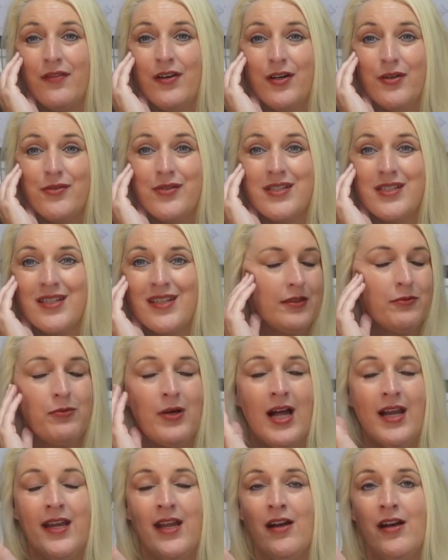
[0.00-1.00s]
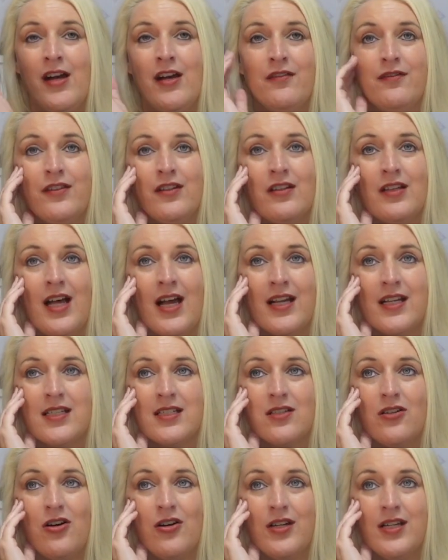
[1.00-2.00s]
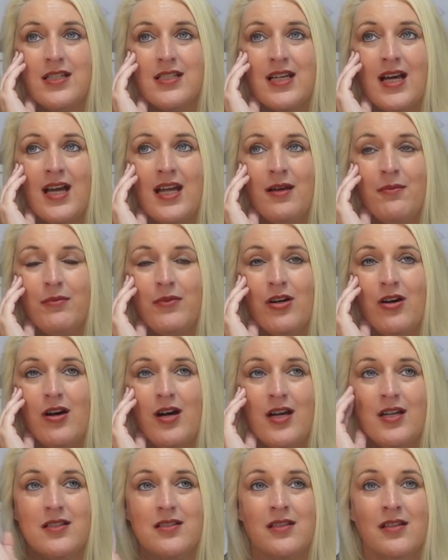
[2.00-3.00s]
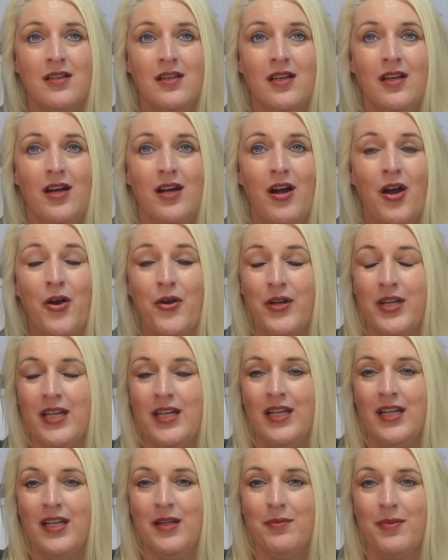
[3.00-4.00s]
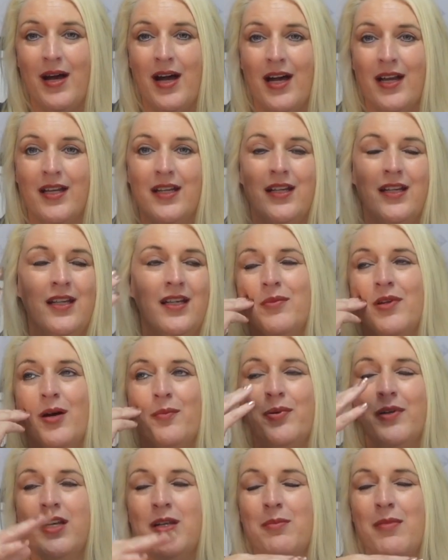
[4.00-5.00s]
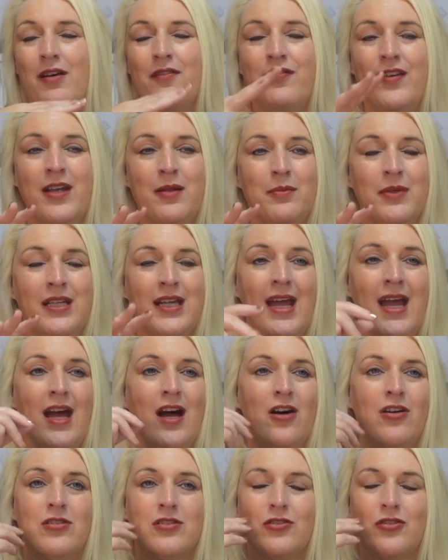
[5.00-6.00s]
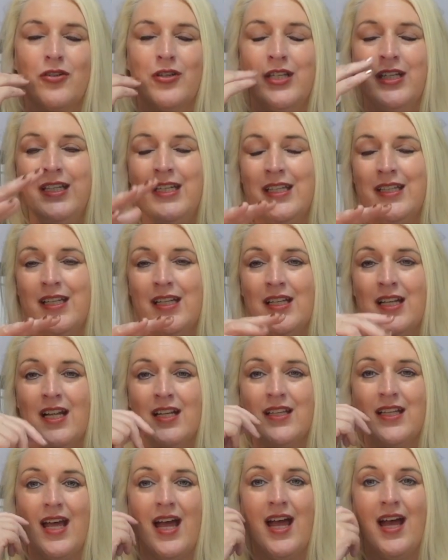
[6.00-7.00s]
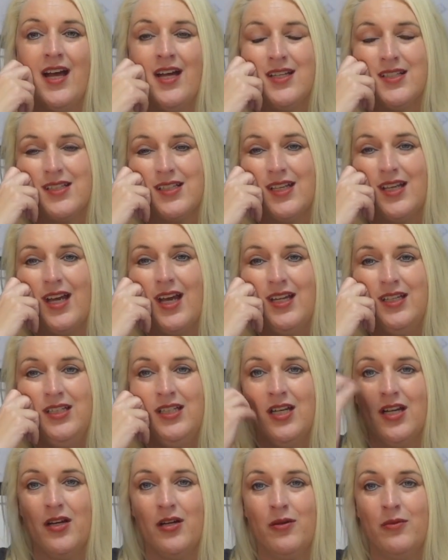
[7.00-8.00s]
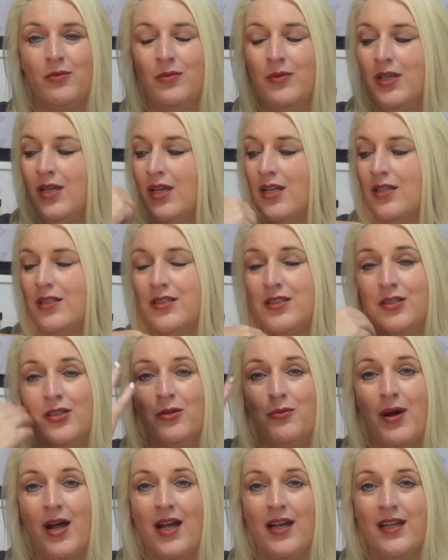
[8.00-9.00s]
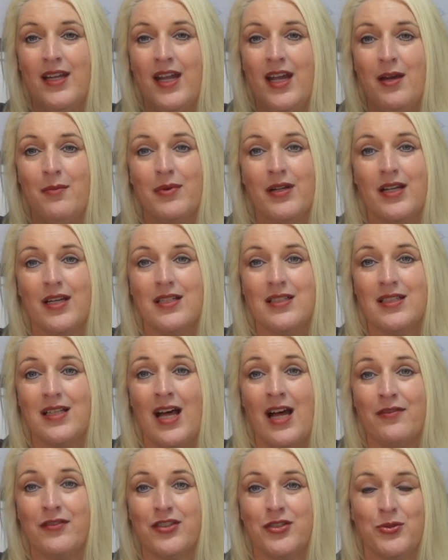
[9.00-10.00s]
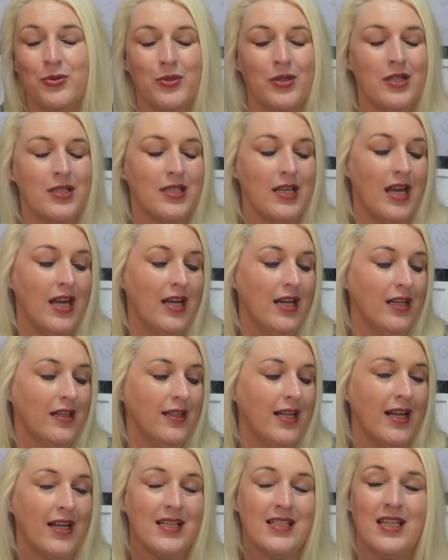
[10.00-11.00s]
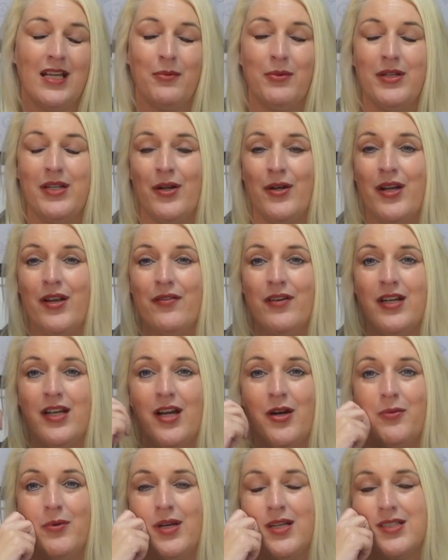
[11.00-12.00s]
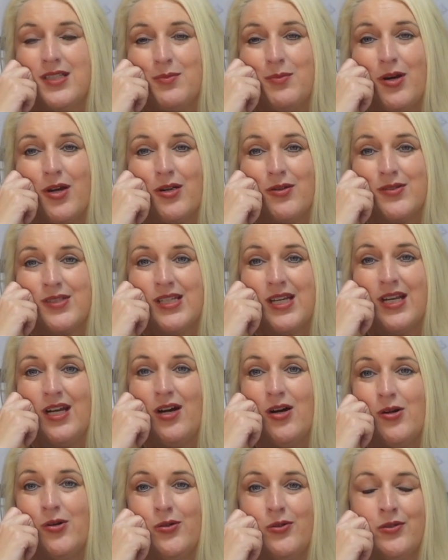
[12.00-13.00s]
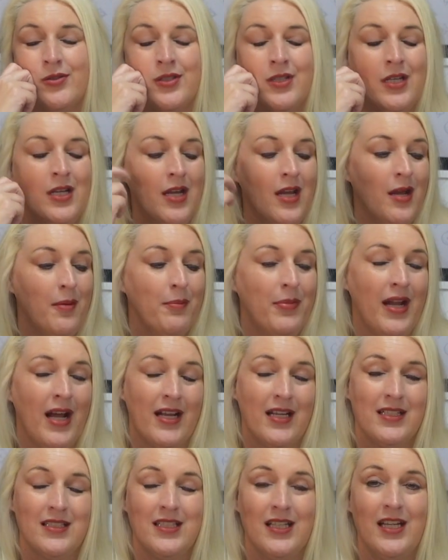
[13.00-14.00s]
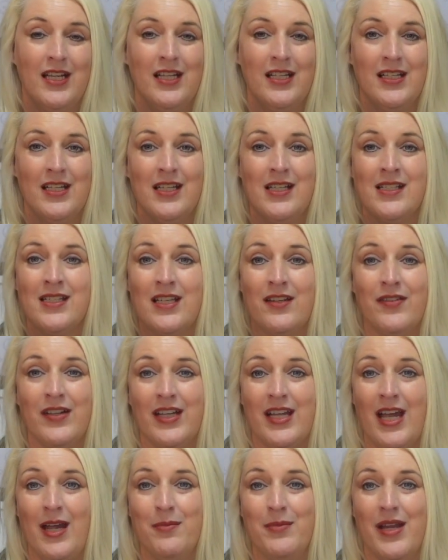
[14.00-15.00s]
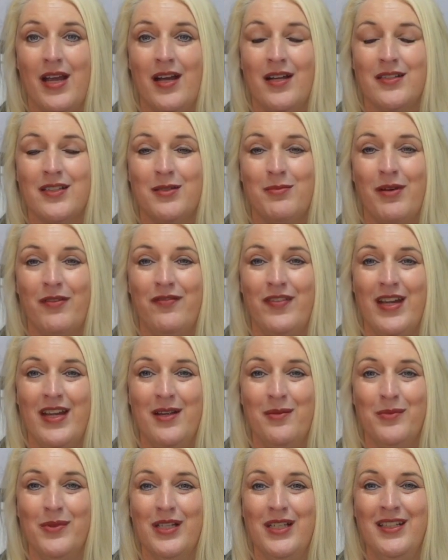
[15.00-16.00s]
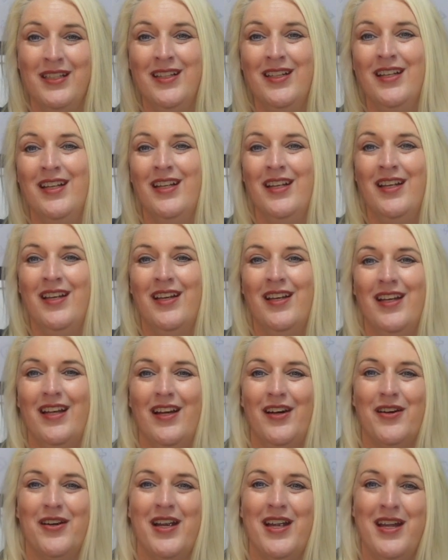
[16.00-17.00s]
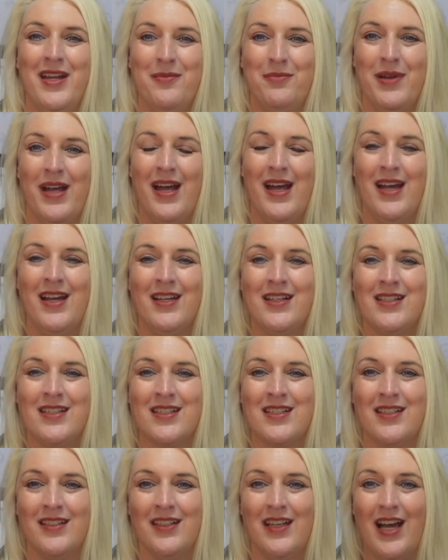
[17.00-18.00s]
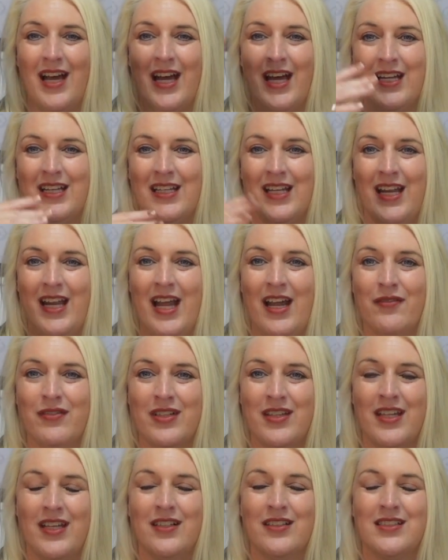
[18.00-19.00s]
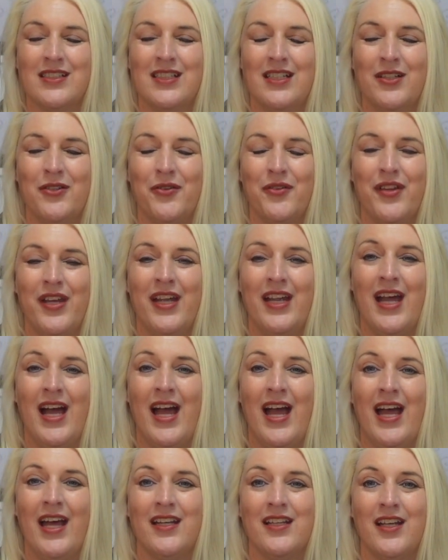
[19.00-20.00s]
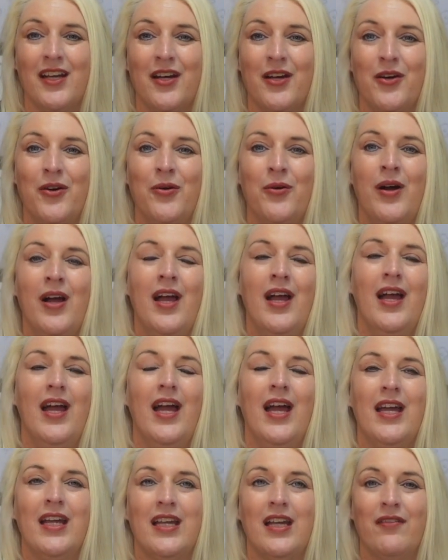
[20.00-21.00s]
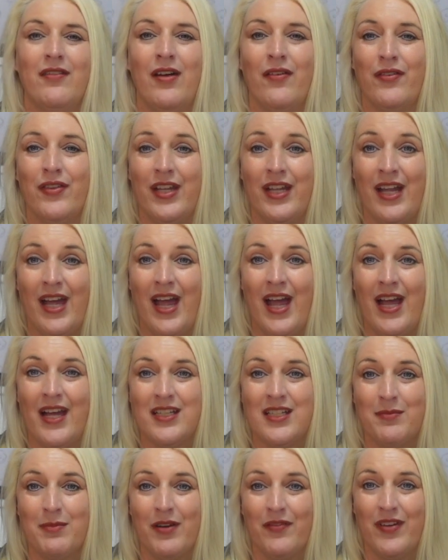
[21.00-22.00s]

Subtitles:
holds. Right now, I feel like as long as I am not hurting anybody, I'm not putting my family out or anything like that, you know, do it while I can, because life's short. And like I said, we don't ever know what tomorrow's going to hold. But I can tell you this, if it came down to my family or handbags, I'd let single thing I had go and give everything I had to my